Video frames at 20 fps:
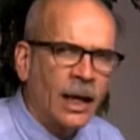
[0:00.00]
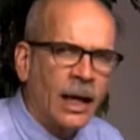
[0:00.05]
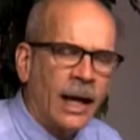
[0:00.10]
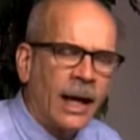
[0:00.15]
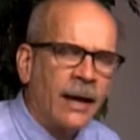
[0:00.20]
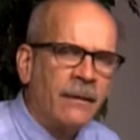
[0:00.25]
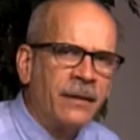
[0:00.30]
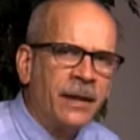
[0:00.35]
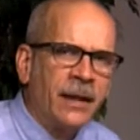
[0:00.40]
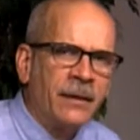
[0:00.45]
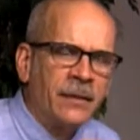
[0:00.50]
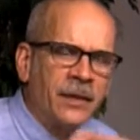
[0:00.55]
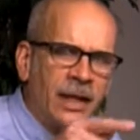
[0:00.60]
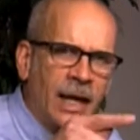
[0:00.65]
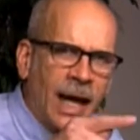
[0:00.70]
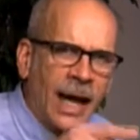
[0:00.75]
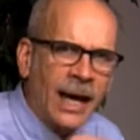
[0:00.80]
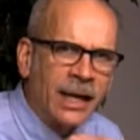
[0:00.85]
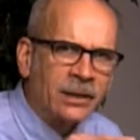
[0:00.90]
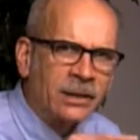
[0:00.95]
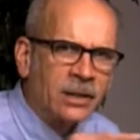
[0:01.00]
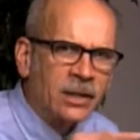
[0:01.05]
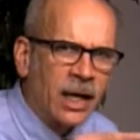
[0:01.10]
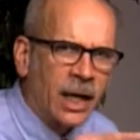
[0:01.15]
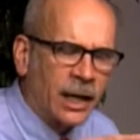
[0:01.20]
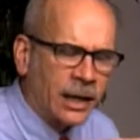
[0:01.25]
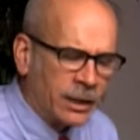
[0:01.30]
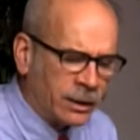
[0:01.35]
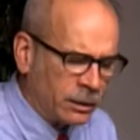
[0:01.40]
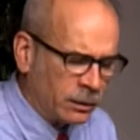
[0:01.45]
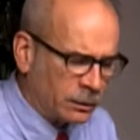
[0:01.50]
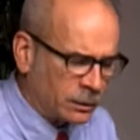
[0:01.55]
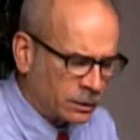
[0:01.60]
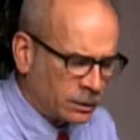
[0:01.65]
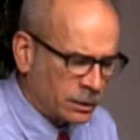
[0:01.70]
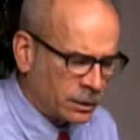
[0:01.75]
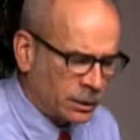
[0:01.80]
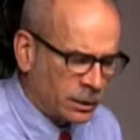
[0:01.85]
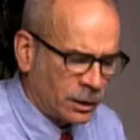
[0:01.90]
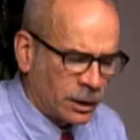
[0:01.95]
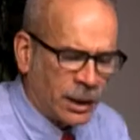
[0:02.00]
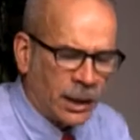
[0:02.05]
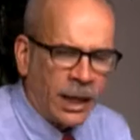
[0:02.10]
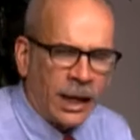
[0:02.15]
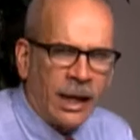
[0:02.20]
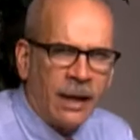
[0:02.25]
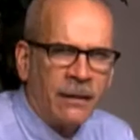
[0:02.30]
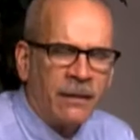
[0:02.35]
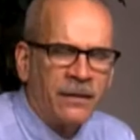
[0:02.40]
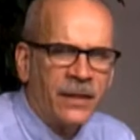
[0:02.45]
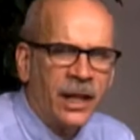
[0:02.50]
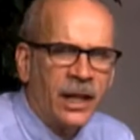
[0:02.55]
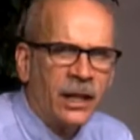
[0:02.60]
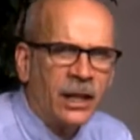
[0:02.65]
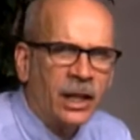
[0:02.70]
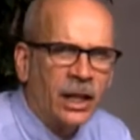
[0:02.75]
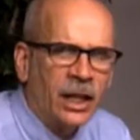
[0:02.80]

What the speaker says: And then the @ and then